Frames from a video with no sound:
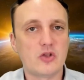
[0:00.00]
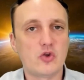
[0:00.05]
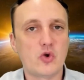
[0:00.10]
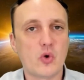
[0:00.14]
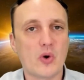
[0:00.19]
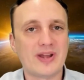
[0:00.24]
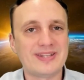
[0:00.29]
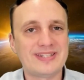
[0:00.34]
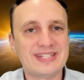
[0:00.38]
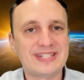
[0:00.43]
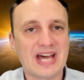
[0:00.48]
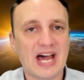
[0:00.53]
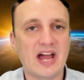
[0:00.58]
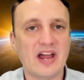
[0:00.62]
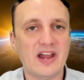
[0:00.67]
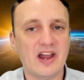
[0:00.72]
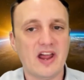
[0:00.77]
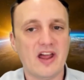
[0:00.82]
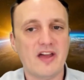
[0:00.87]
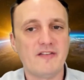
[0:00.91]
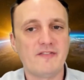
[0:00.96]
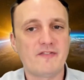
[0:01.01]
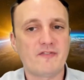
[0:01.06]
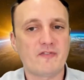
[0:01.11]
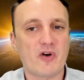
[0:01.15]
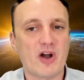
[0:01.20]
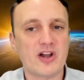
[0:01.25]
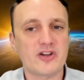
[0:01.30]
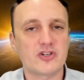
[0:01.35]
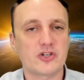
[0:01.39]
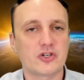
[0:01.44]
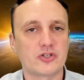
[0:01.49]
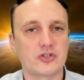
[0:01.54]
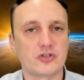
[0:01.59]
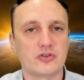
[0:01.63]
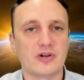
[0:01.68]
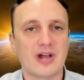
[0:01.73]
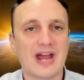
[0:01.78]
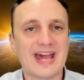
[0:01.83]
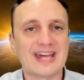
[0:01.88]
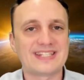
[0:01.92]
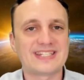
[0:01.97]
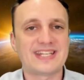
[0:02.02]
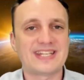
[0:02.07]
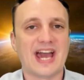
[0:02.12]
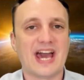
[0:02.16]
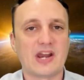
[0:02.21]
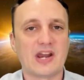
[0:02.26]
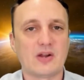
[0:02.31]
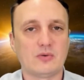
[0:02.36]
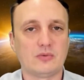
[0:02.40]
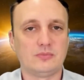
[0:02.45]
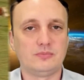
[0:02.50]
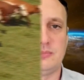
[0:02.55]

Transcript: your entire infrastructure as cattle.